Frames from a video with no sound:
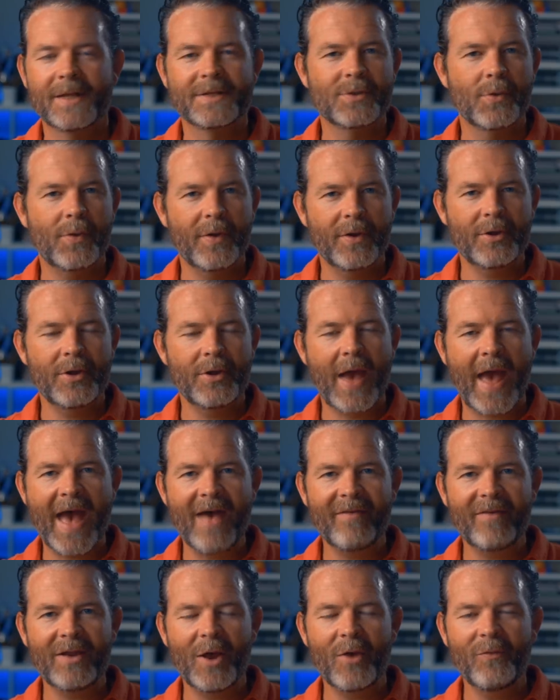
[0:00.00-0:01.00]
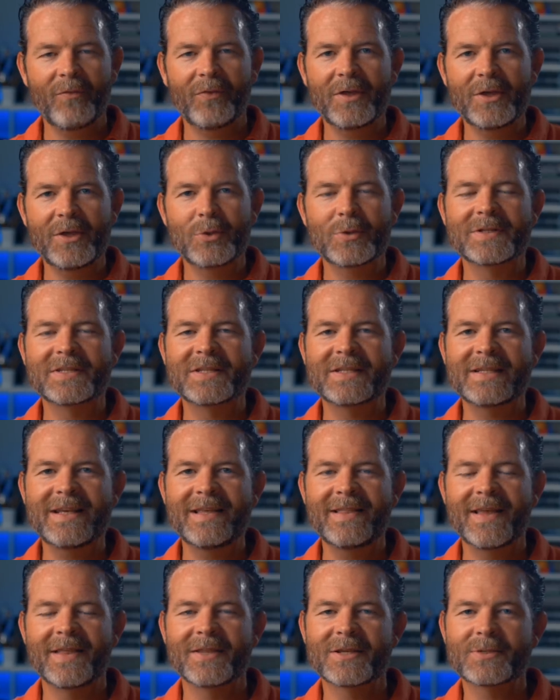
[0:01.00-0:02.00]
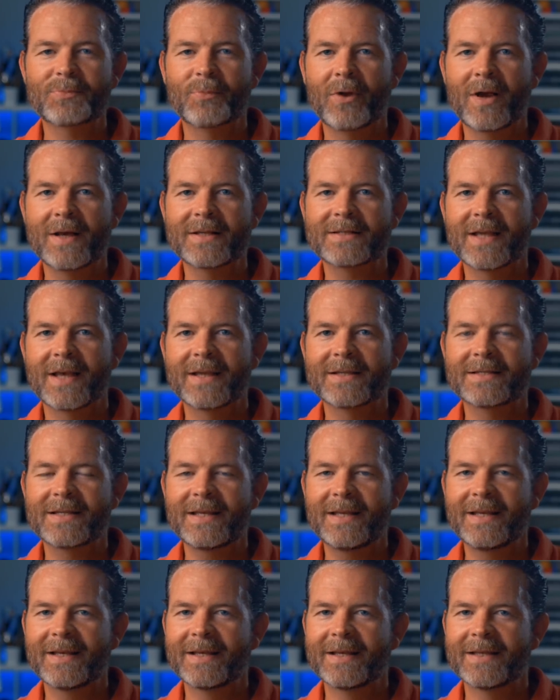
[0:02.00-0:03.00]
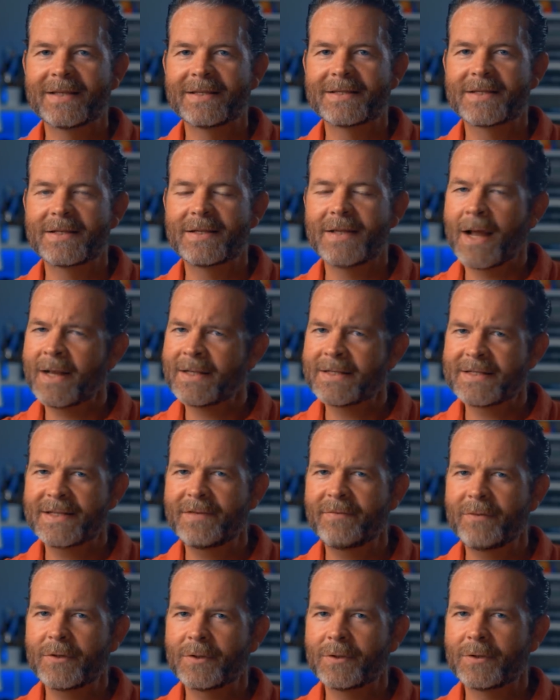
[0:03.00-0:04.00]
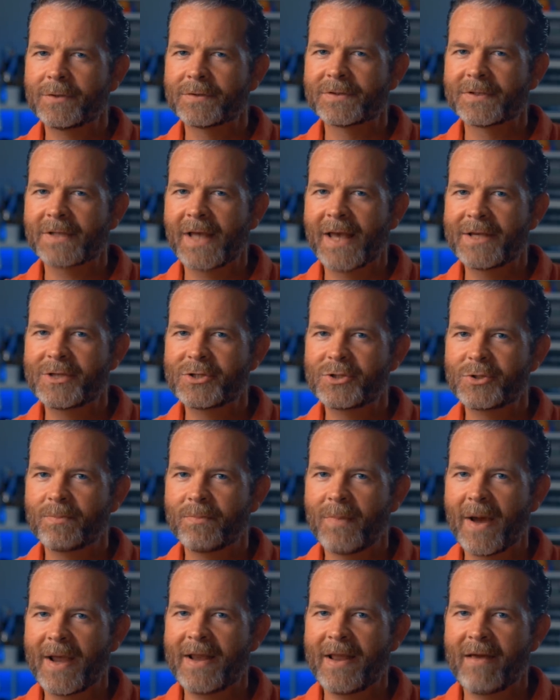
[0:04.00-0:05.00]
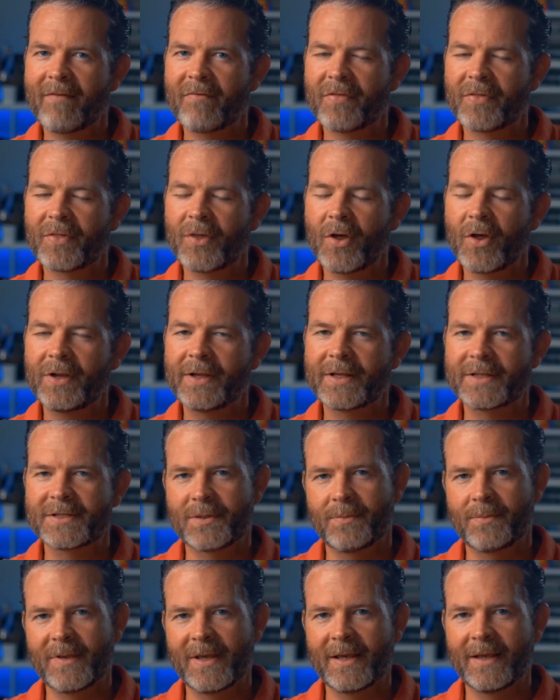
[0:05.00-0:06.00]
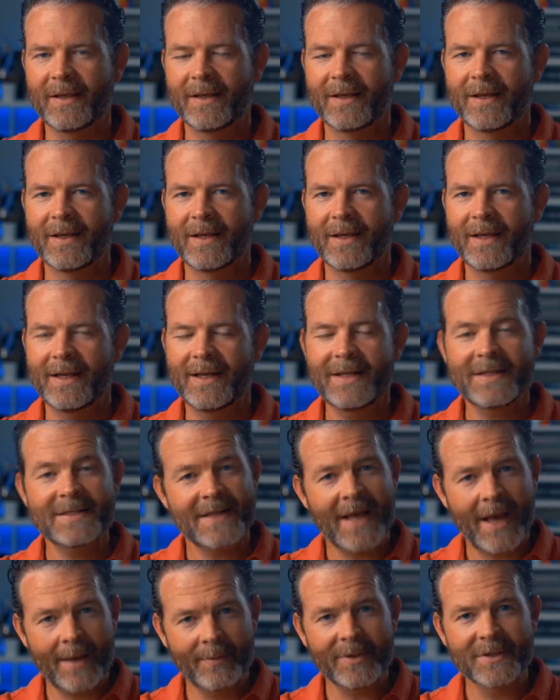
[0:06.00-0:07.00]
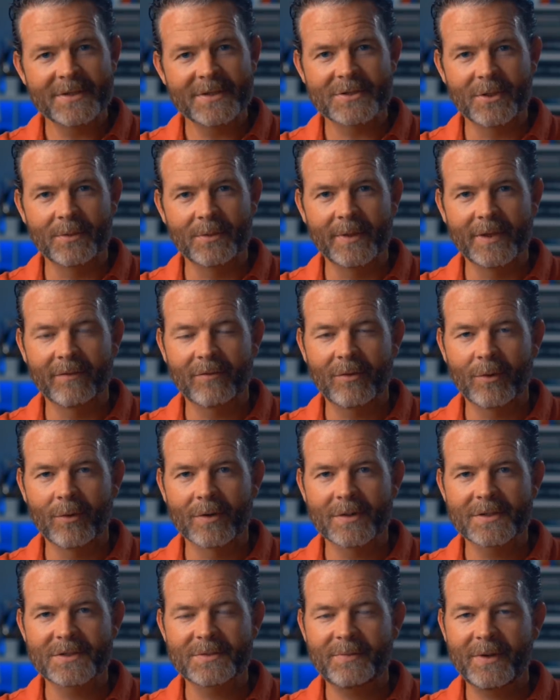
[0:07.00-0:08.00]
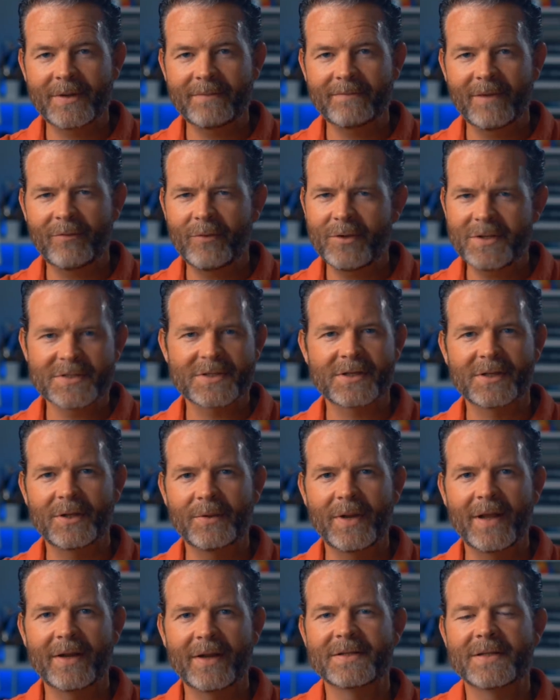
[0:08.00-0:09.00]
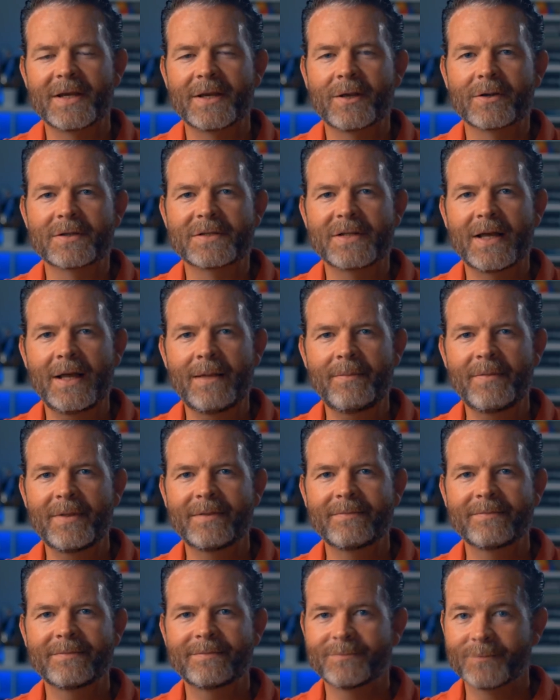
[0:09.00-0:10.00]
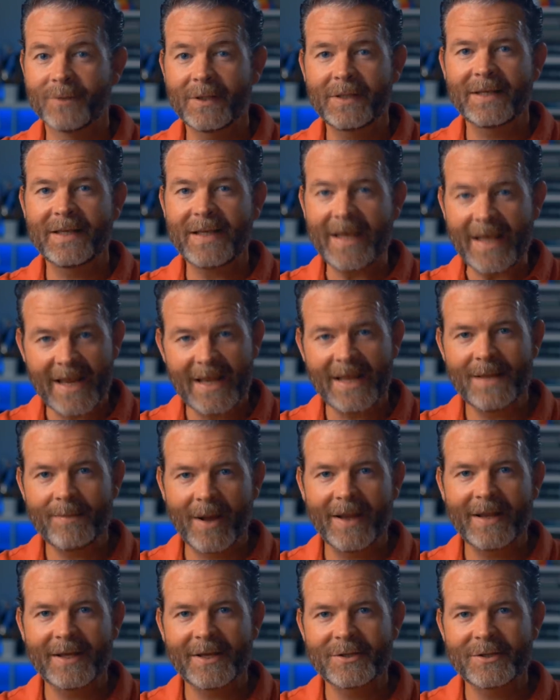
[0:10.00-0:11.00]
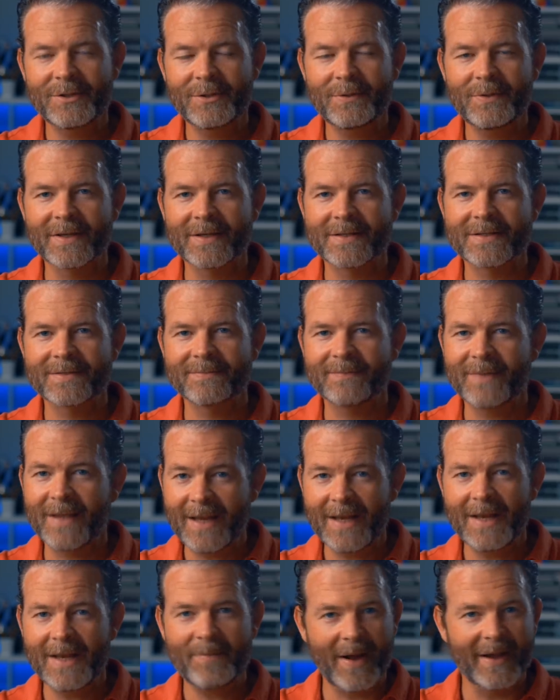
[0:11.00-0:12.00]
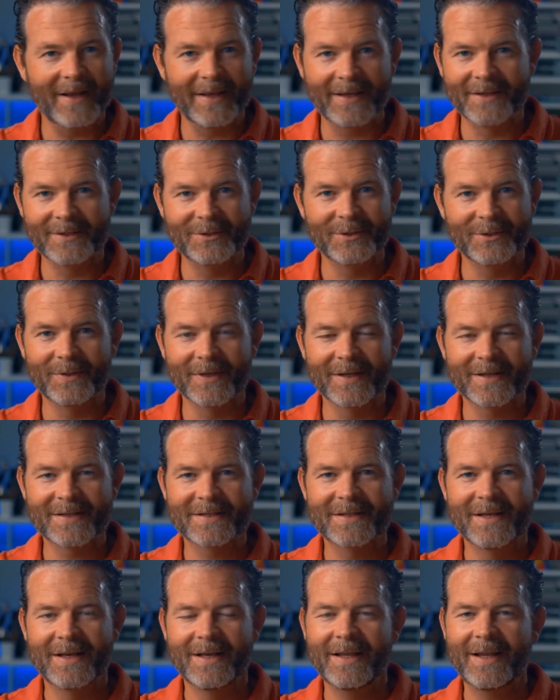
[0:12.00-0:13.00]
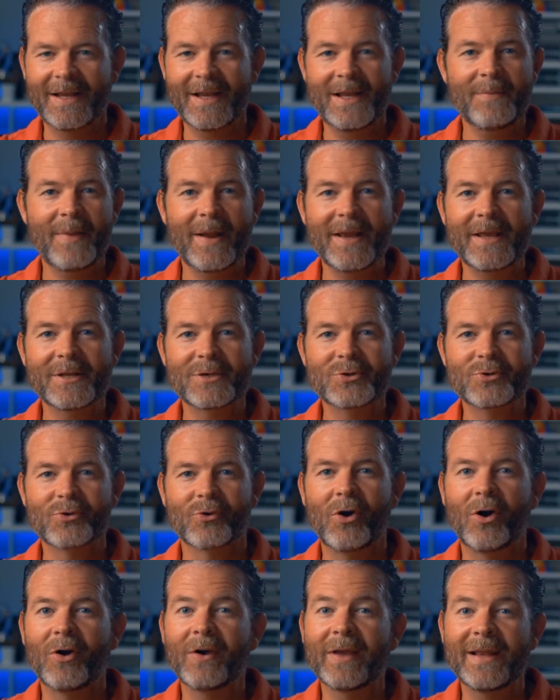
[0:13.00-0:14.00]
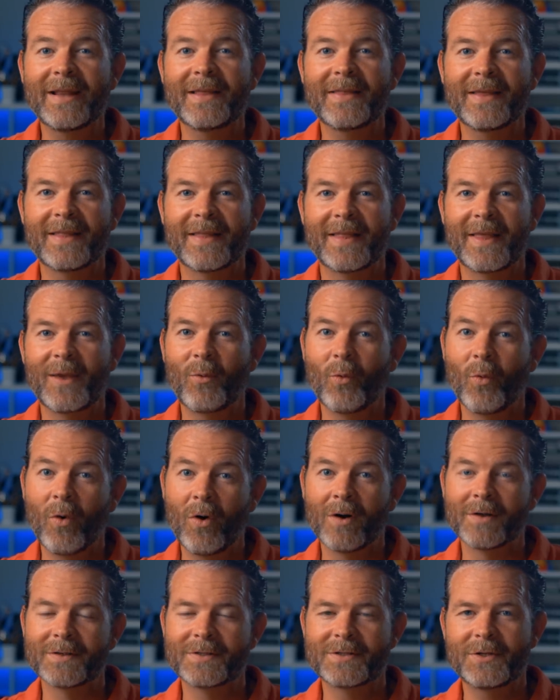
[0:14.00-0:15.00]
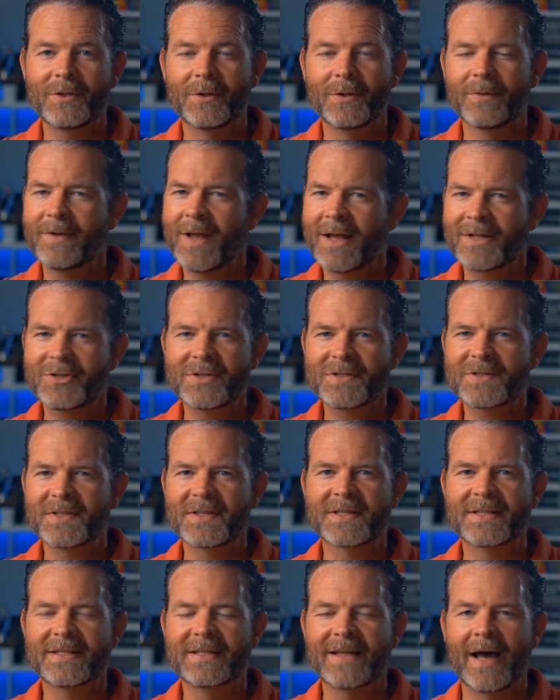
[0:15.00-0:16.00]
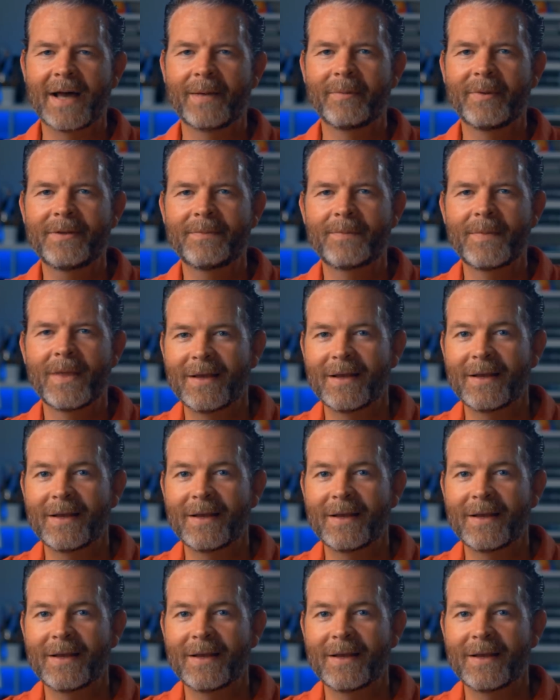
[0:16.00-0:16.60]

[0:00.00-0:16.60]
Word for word: So there you have it. Hopefully you can see that this process is not as difficult as you might have thought it to be. It is time consuming, of course, but if we just slow down and take our time, then really anybody can do this. Anybody can do this. Anybody can draw anything that they want to, not just this diamond.